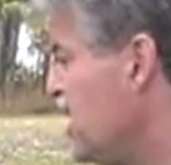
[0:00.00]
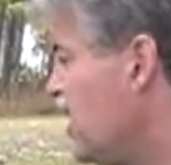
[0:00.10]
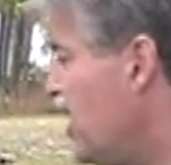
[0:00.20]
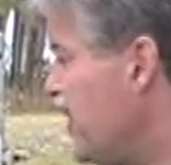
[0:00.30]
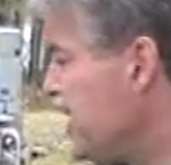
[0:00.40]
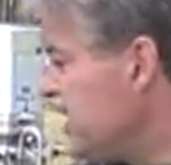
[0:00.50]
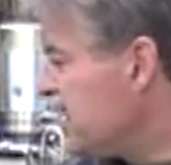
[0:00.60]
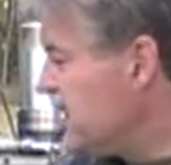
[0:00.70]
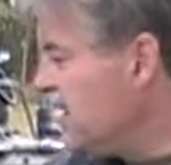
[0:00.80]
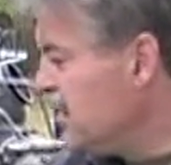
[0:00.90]
on
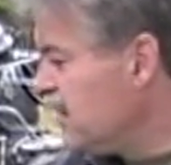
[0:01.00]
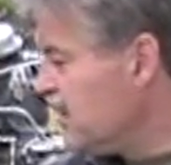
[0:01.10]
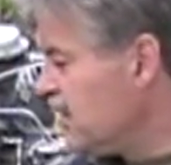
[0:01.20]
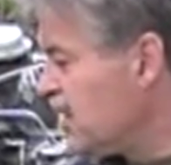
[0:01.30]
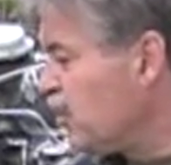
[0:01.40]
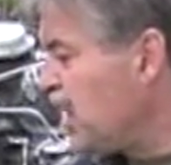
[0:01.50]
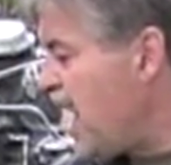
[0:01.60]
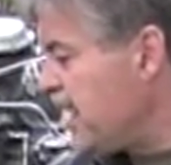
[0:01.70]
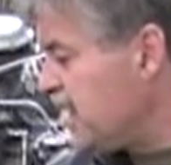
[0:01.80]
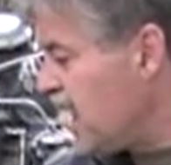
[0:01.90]
these
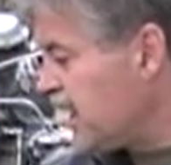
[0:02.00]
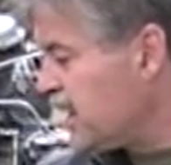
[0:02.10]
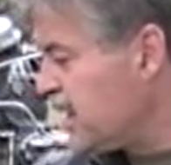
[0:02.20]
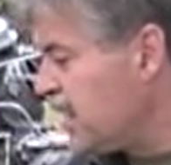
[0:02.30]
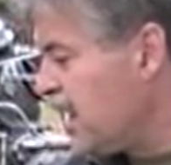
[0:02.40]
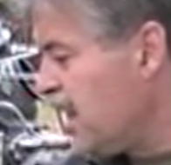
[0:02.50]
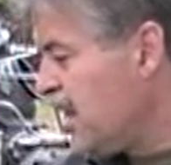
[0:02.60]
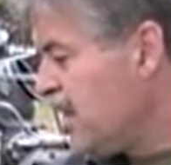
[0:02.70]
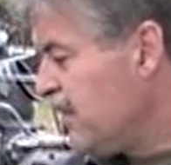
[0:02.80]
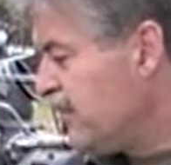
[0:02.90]
supply ducts
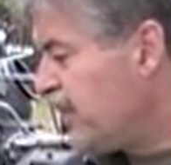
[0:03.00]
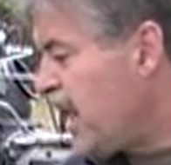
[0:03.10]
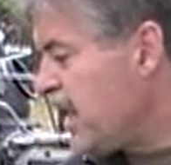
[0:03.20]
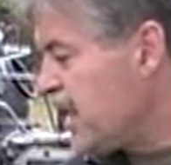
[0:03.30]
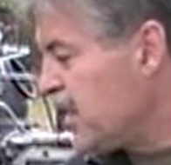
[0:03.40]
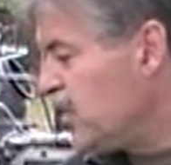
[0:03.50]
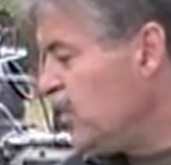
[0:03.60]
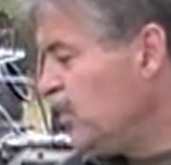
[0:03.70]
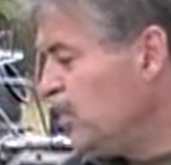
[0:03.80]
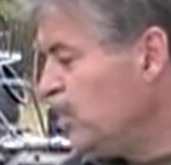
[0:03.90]
via
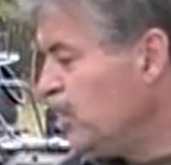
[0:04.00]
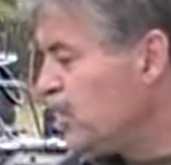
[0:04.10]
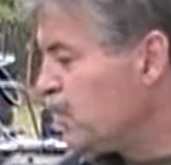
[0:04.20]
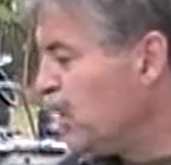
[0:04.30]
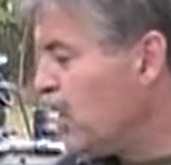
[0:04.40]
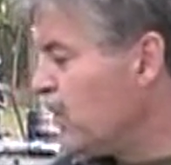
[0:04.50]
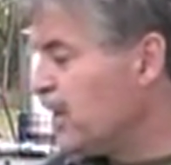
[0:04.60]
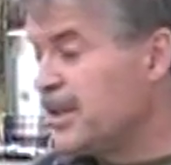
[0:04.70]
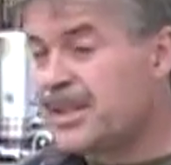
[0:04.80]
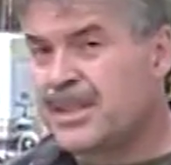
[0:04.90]
two roots
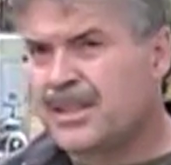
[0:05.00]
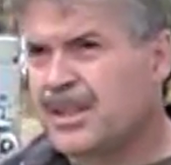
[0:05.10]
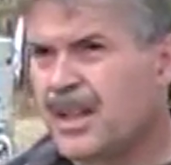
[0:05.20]
blowers